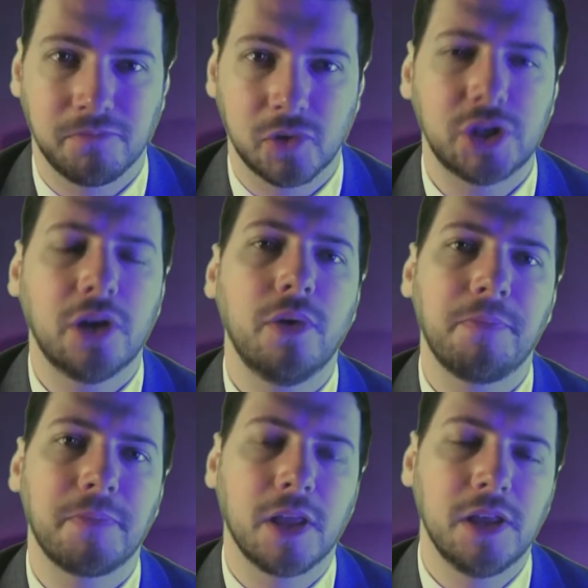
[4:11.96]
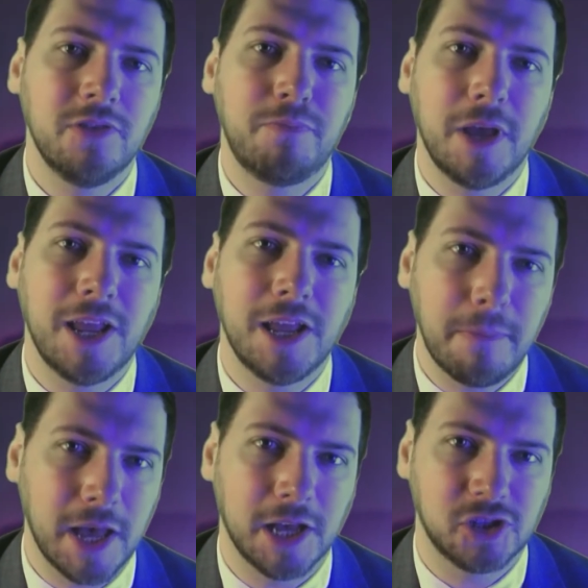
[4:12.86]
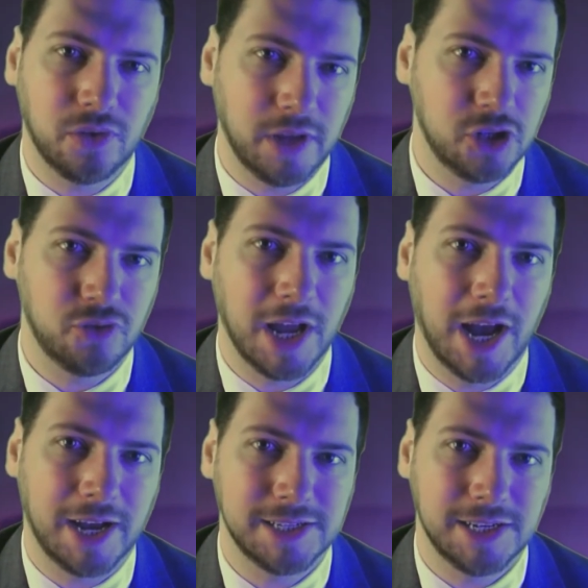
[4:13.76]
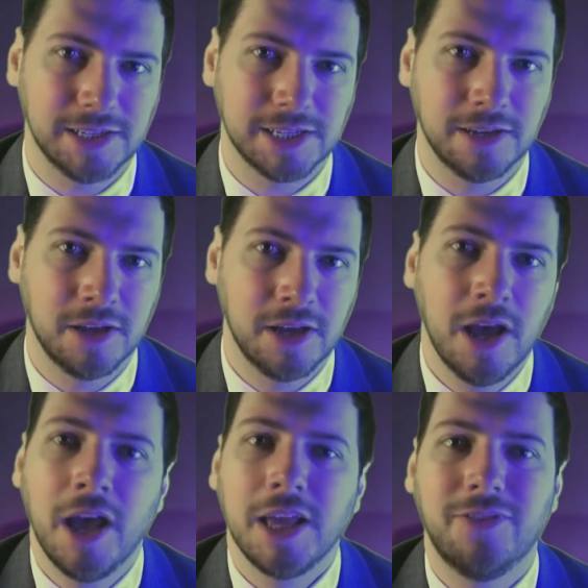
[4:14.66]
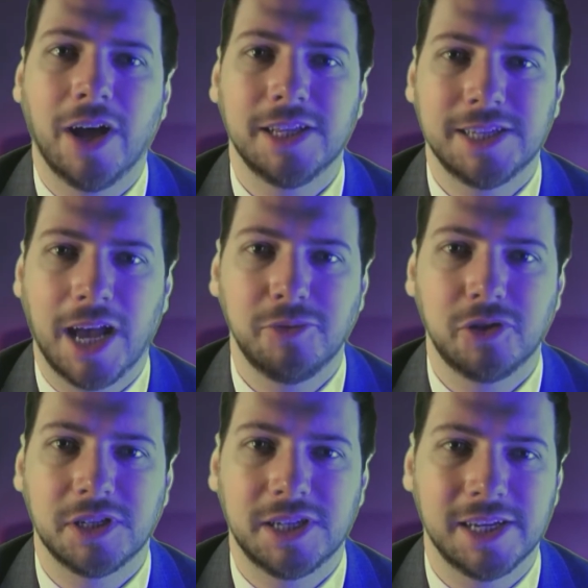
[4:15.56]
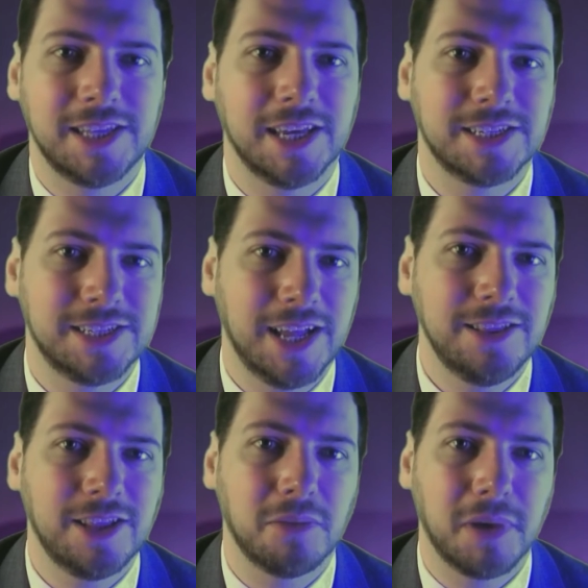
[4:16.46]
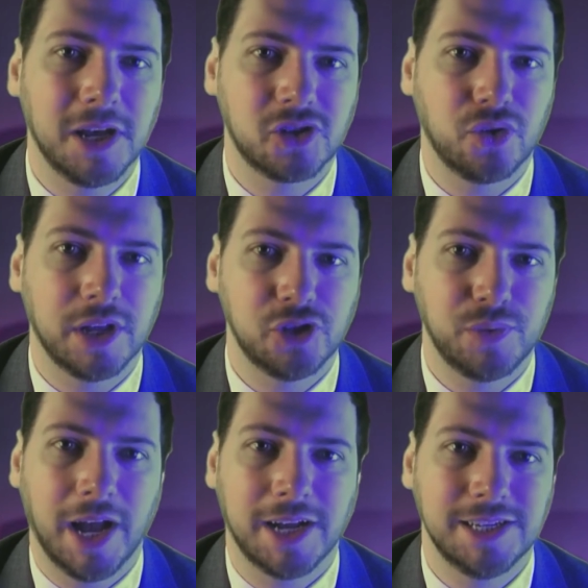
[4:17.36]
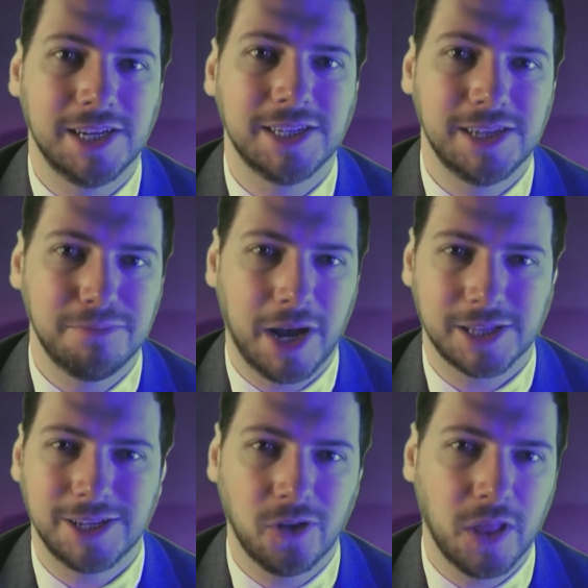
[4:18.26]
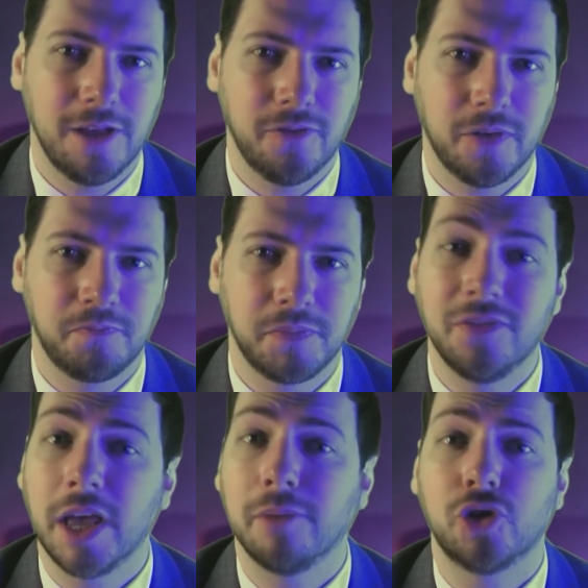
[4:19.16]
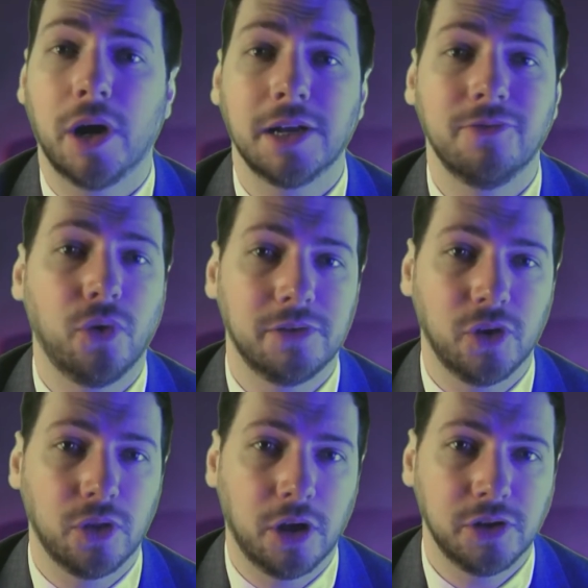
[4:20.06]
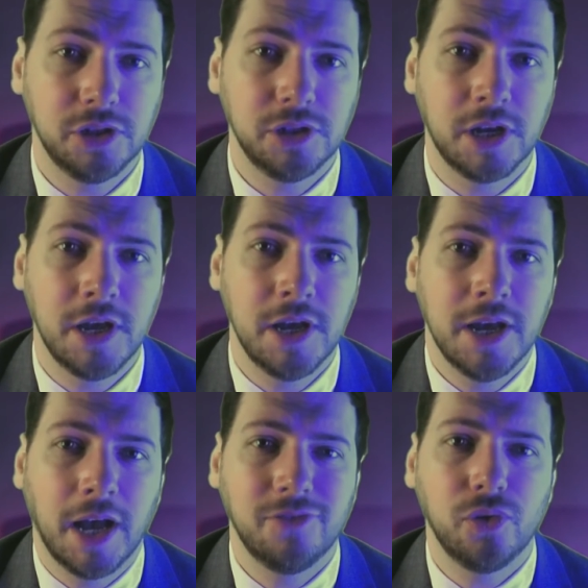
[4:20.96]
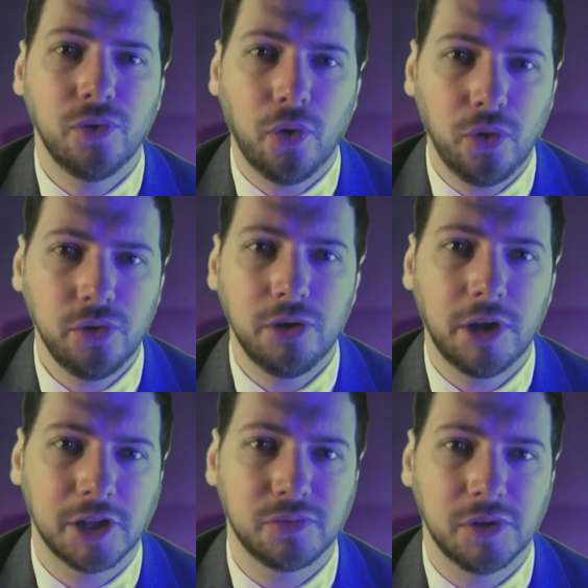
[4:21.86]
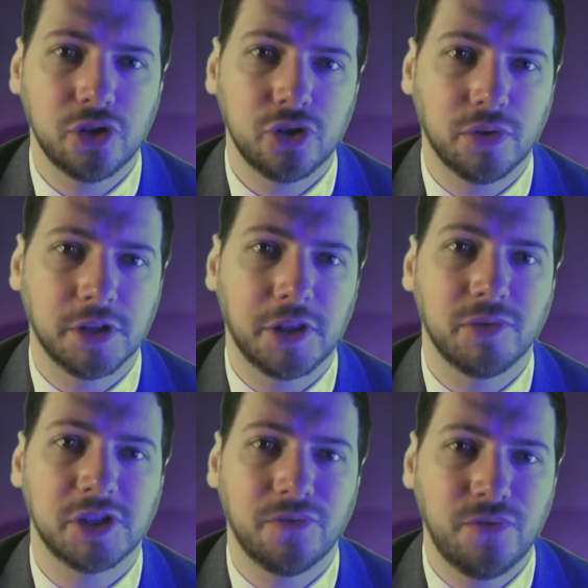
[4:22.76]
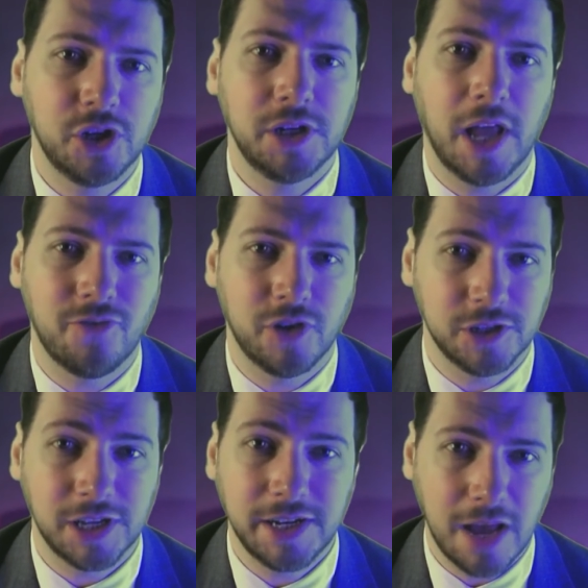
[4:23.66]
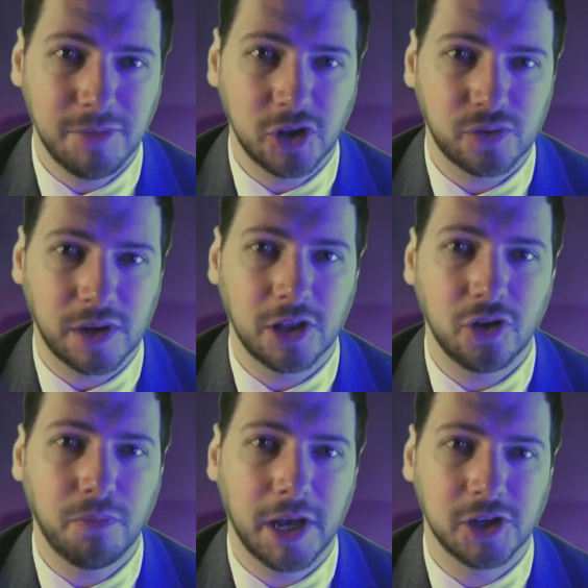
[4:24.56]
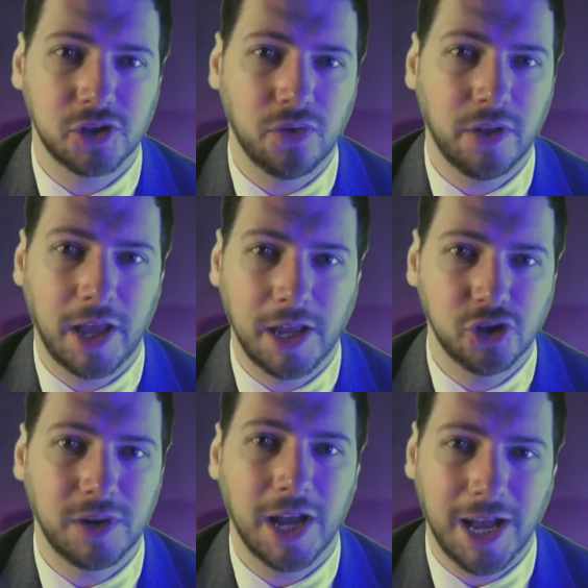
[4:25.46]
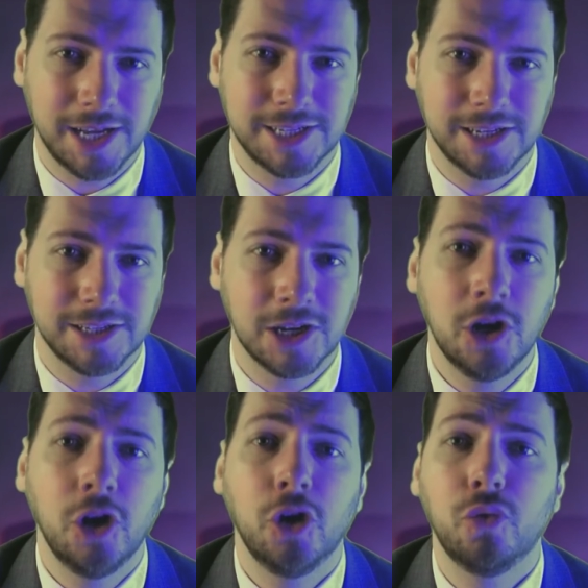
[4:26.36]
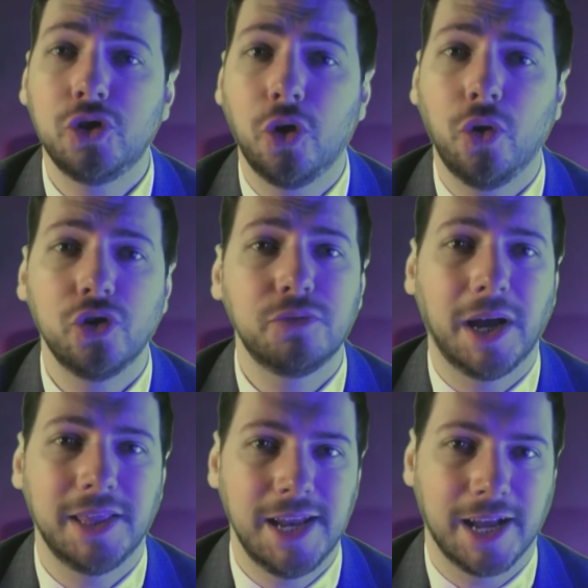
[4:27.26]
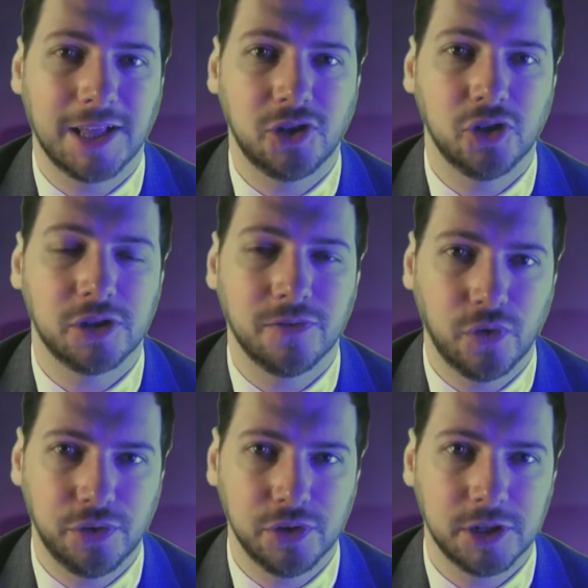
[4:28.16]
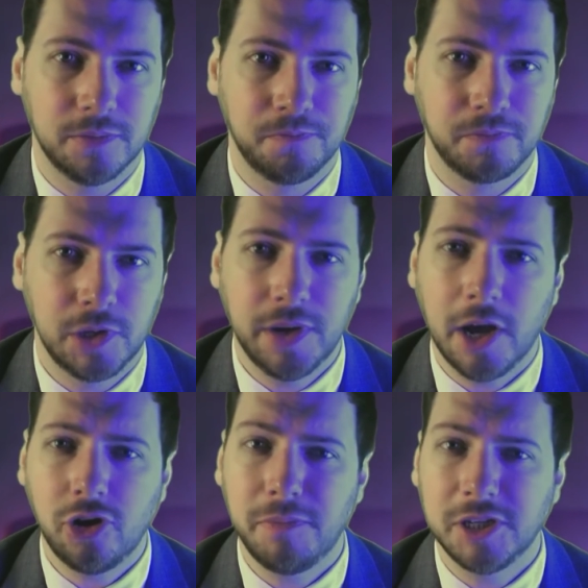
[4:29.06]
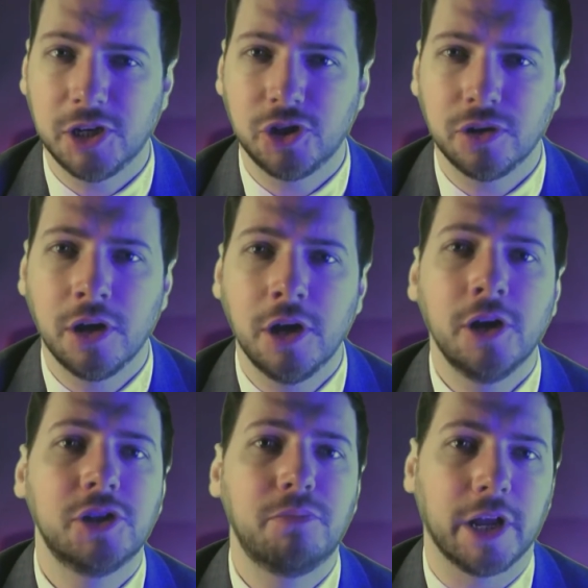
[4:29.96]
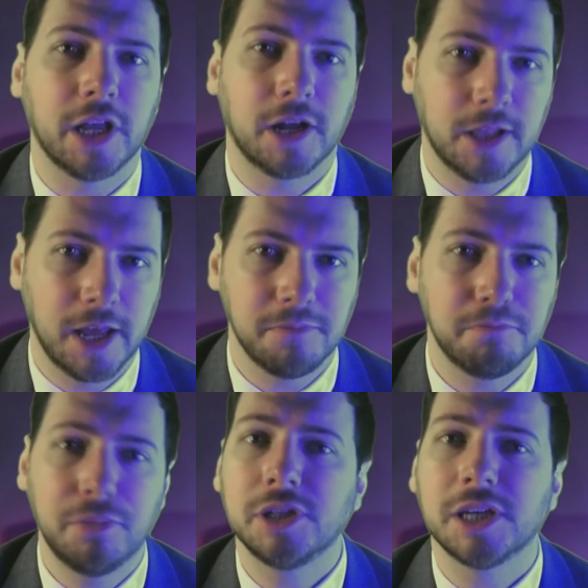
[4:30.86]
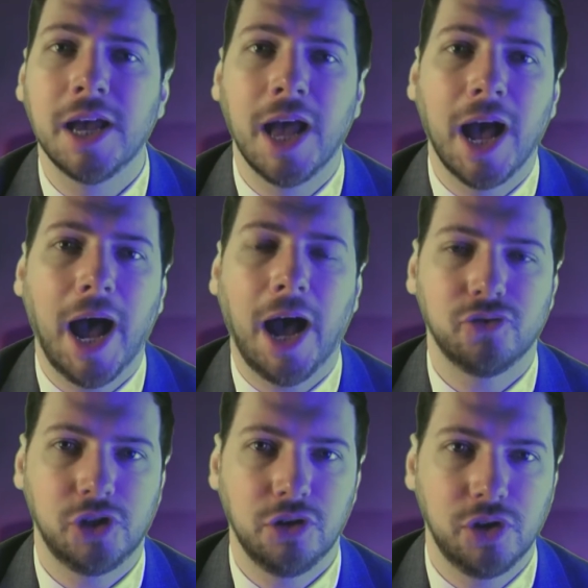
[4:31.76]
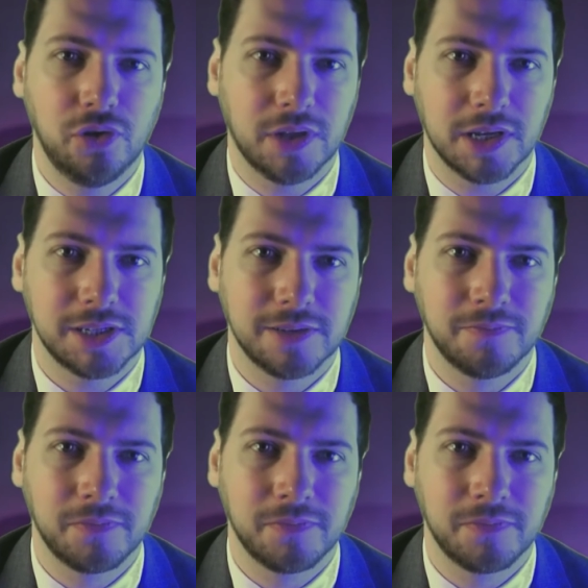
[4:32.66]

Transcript: So, you've been in a personal injury accident You've had the time to assess the extent that the personal injury accident has impacted your life, you've kept track of all of your losses, and you've done all you can to ensure that there is sufficient evidence to demonstrate that your personal injury accident was caused by the negligence of others. You're now in a position to bring a claim, but how do you do this?